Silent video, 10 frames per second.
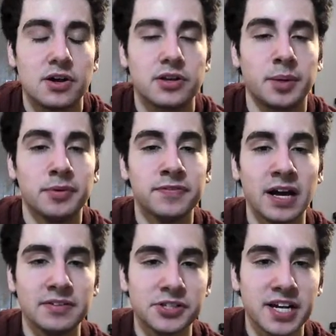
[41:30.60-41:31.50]
Number
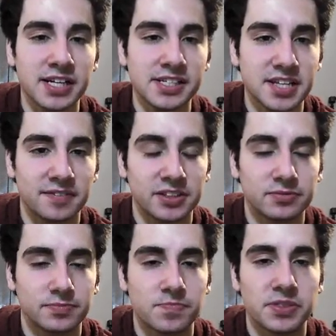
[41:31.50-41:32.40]
587,
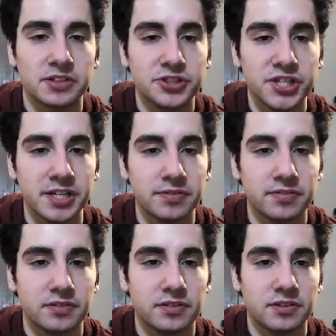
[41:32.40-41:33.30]
Chief.
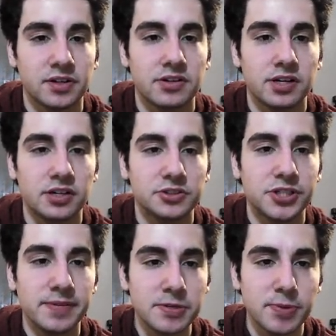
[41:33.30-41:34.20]

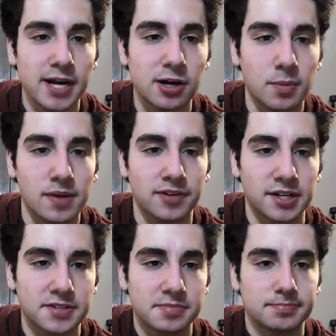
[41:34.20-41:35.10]
Chief is what I call my
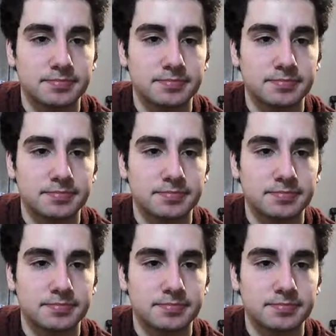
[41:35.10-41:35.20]
friends.